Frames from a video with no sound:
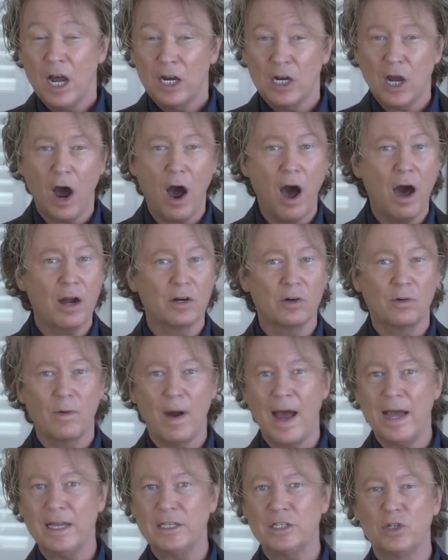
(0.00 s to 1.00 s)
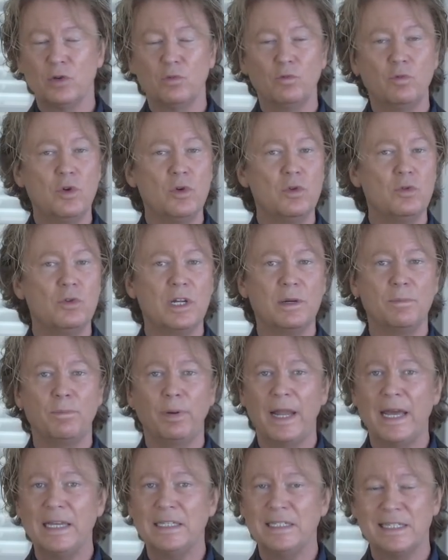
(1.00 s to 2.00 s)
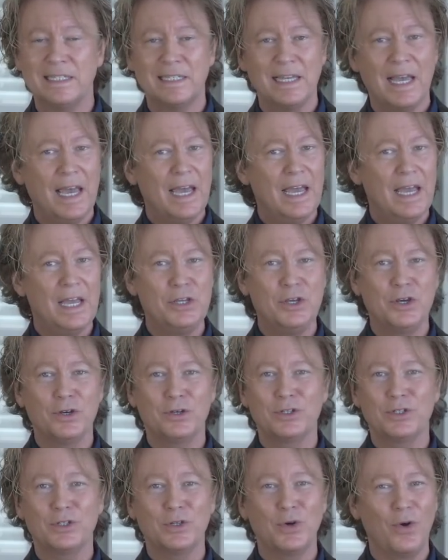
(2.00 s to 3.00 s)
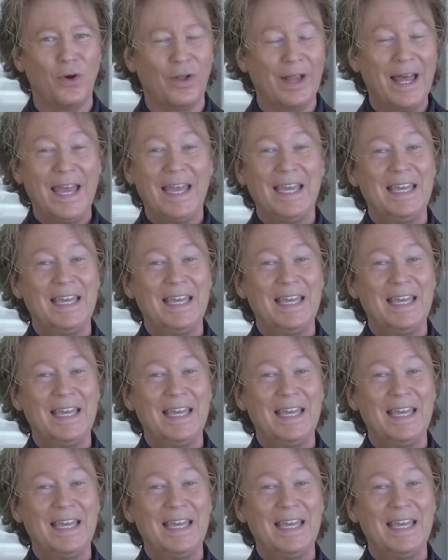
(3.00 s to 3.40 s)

cauterize the wounded places in your soul.